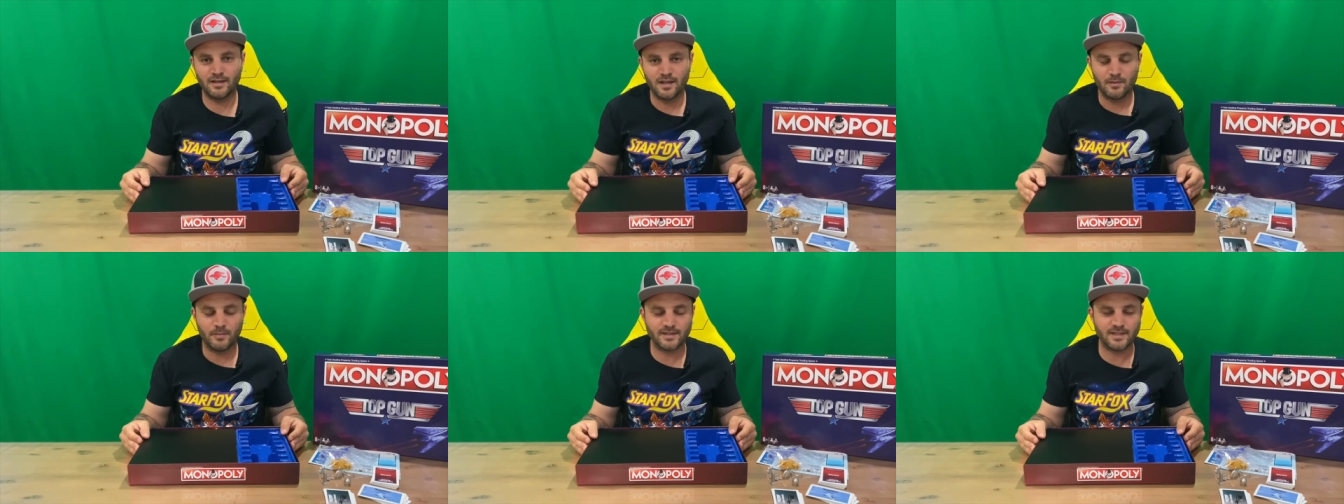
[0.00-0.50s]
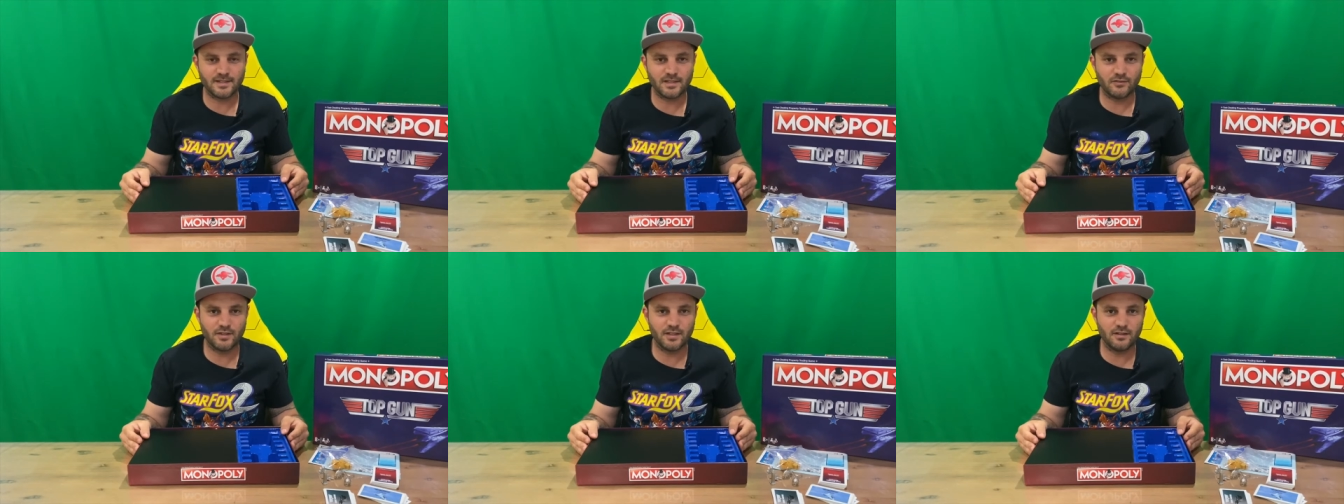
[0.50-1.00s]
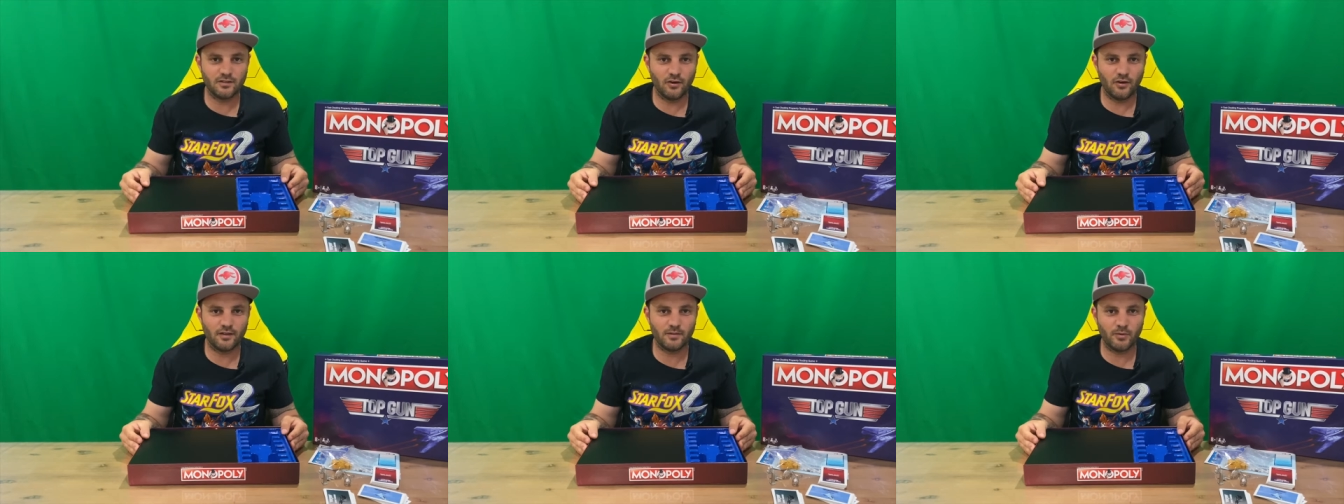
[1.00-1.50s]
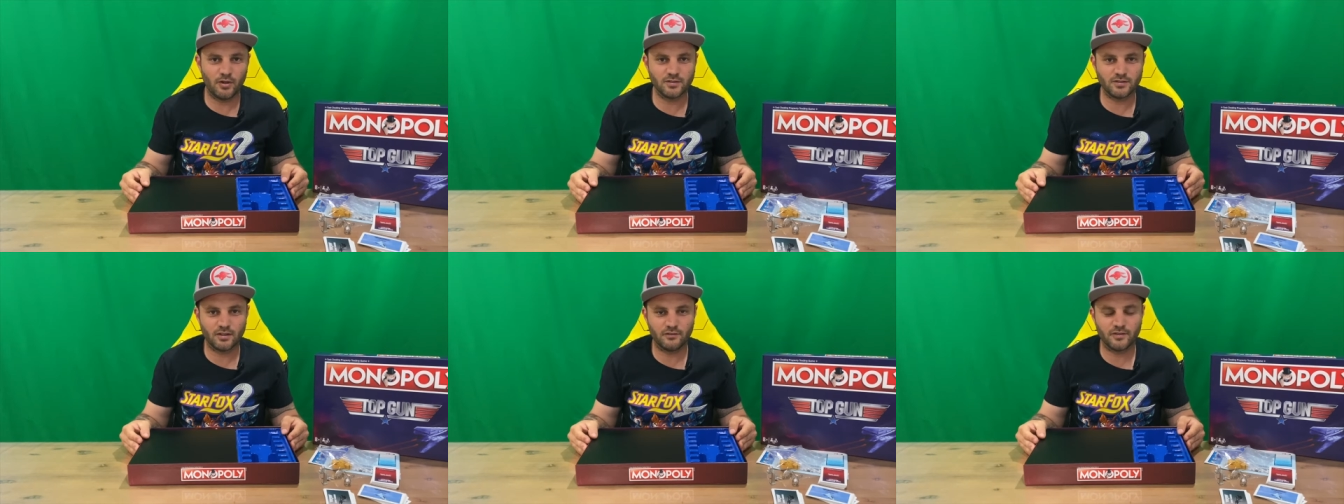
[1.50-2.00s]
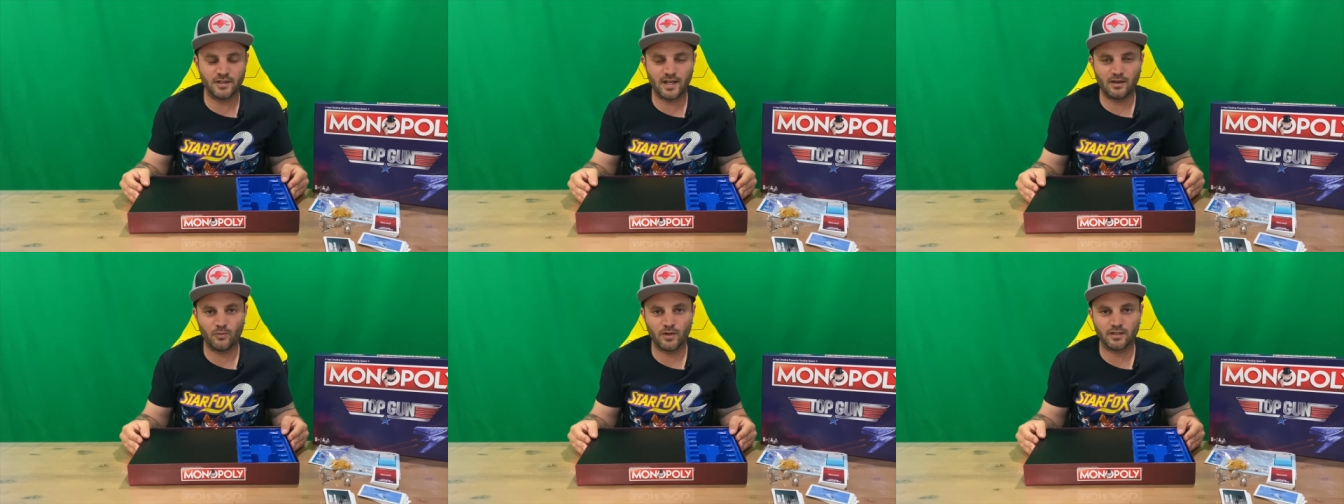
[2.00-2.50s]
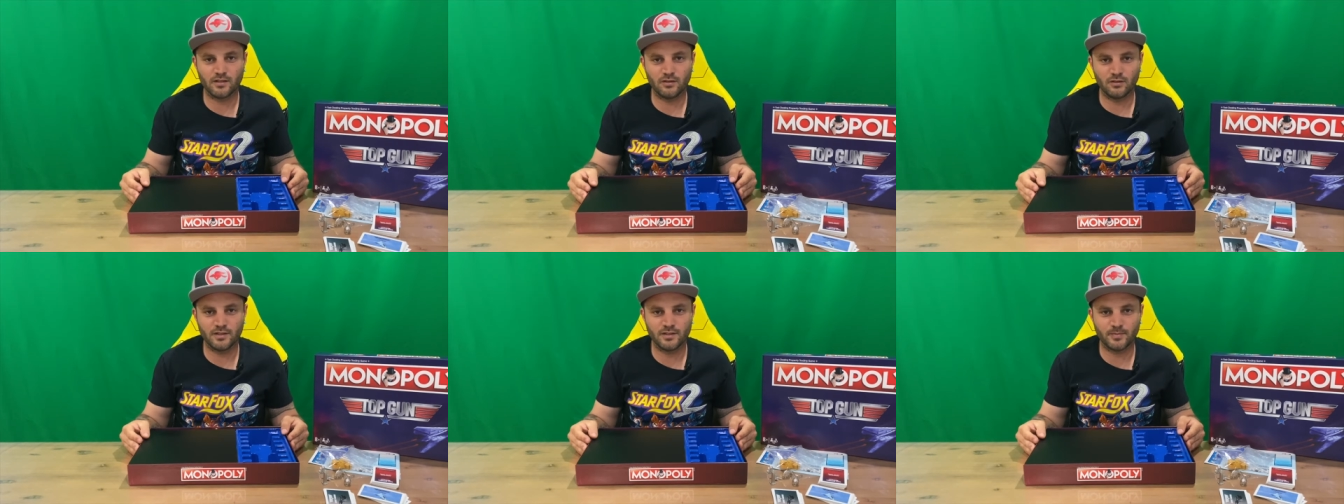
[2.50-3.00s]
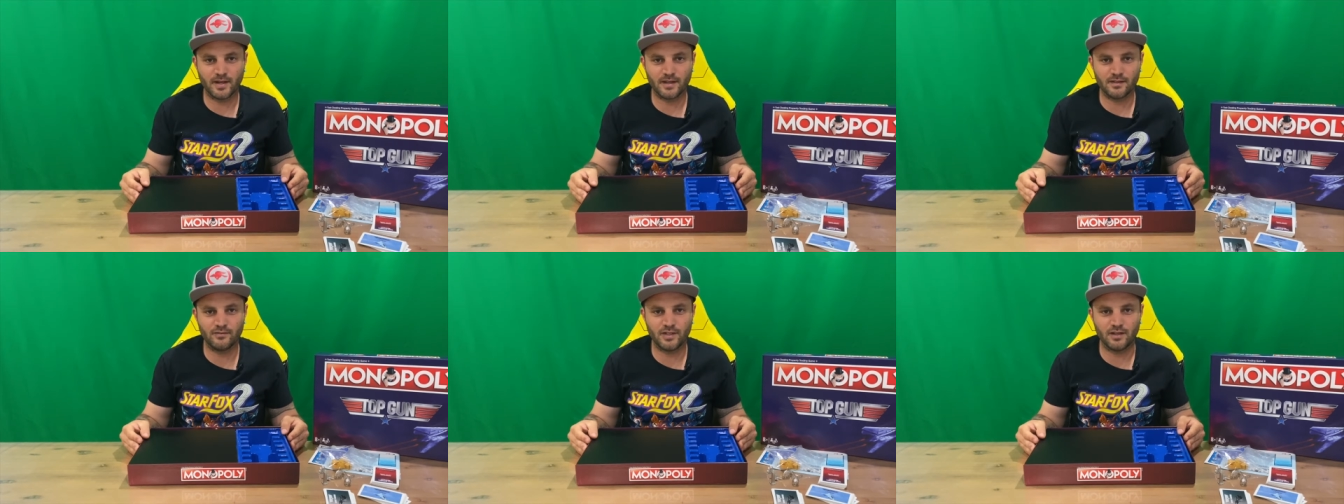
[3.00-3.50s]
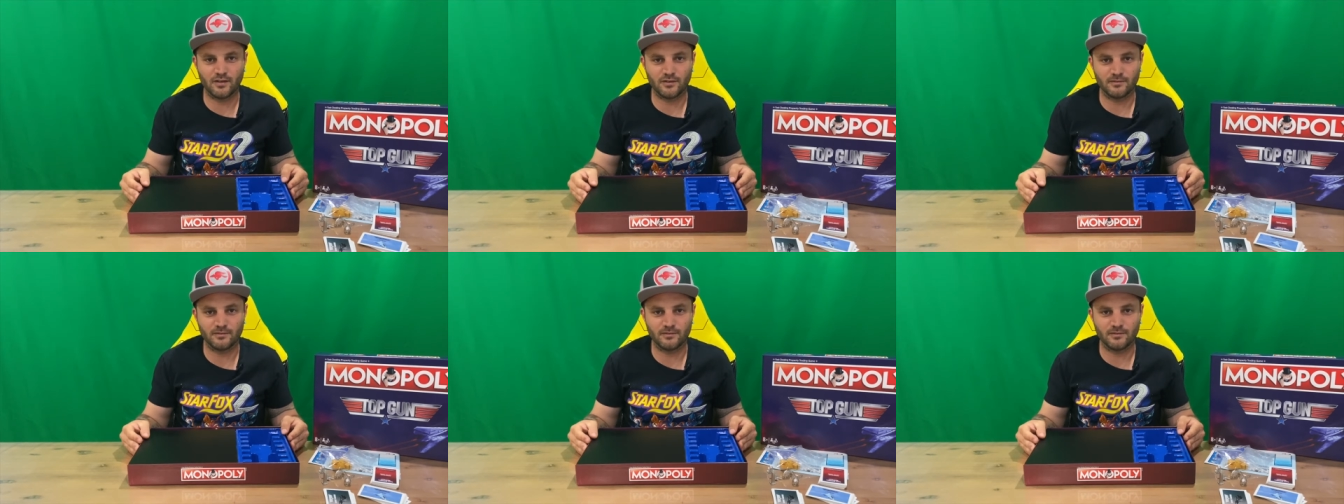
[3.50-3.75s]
but that's everything included in the box. So for now, we're going to conclude this part of the video.